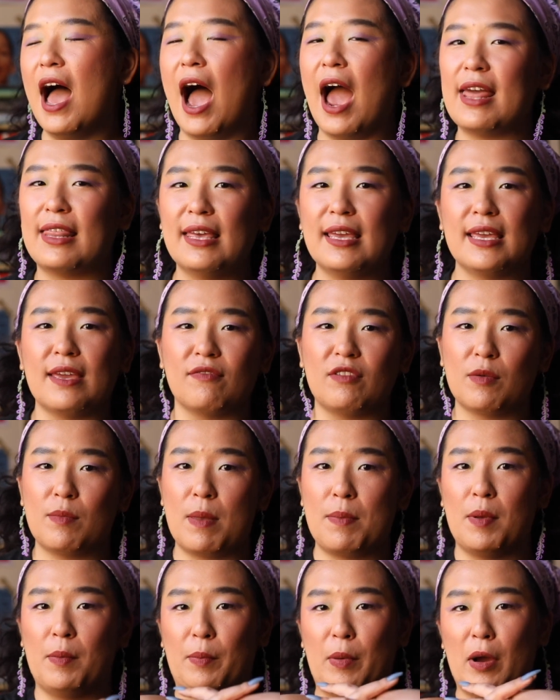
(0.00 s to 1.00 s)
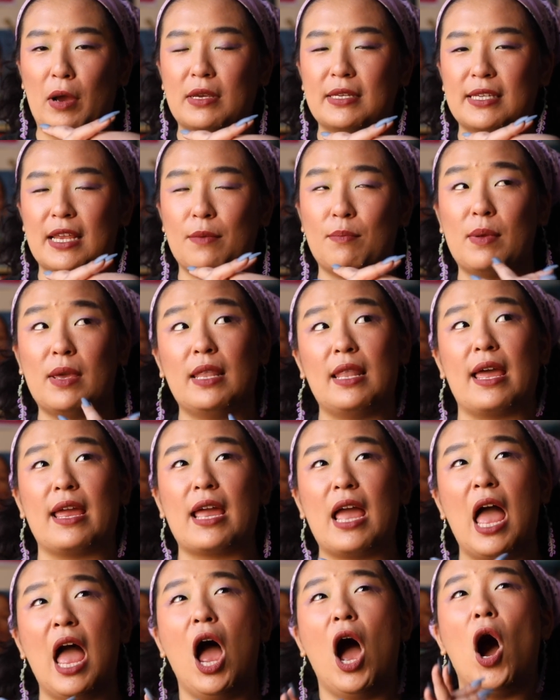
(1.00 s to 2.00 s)
I think gifting people books can be
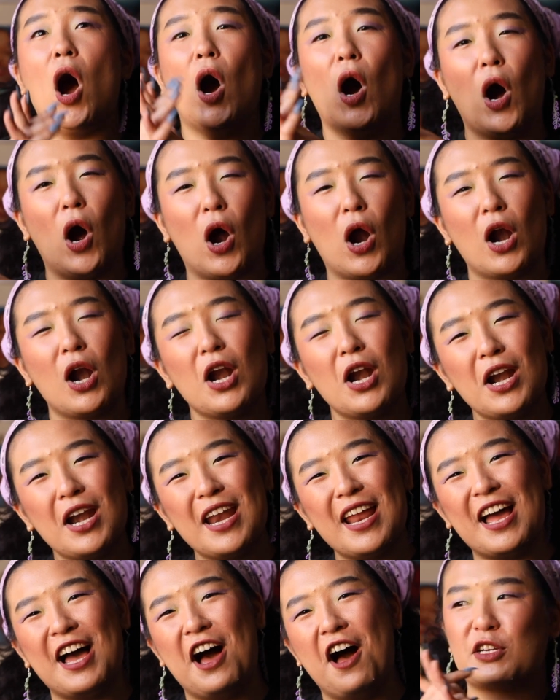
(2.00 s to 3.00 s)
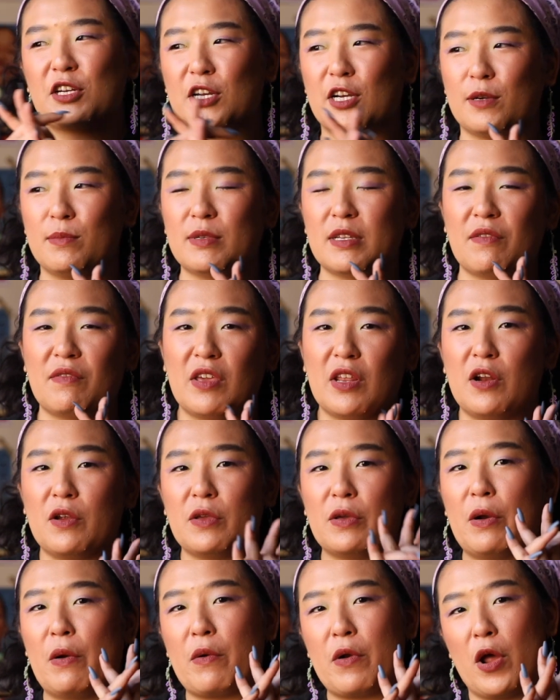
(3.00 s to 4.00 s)
like hard in terms of, you know,
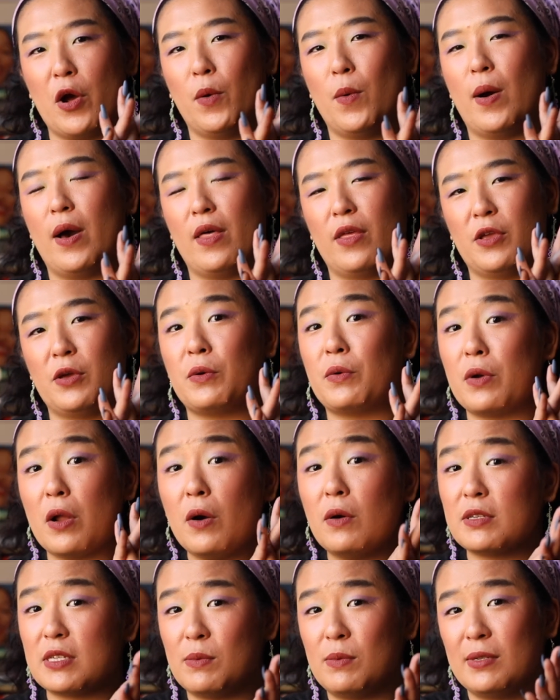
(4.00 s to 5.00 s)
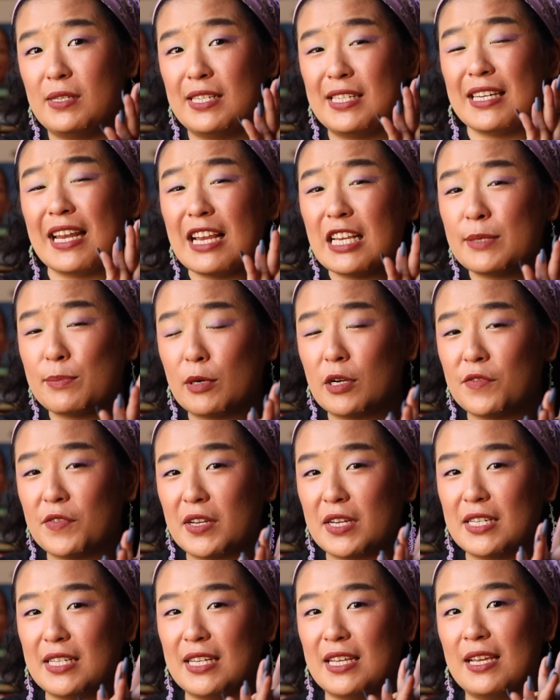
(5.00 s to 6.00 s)
you don't know someone's taste
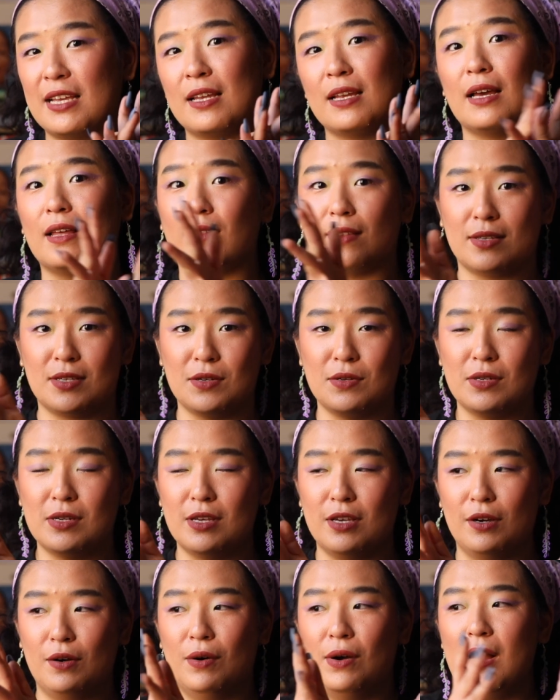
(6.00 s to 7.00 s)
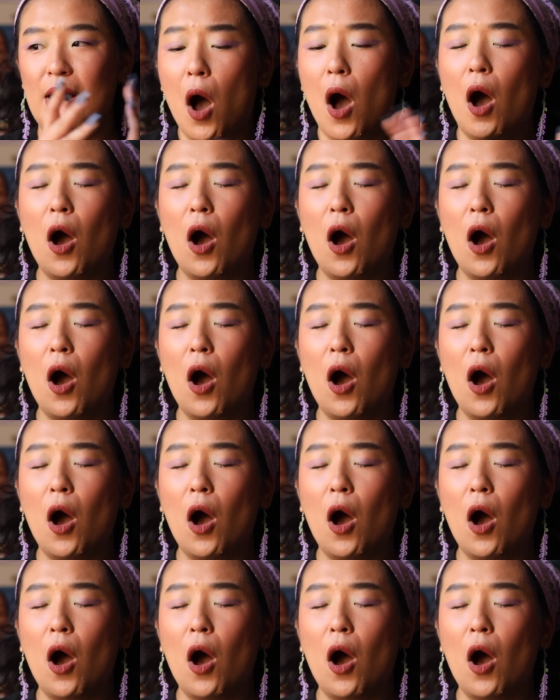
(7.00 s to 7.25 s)
perfectly unless you do.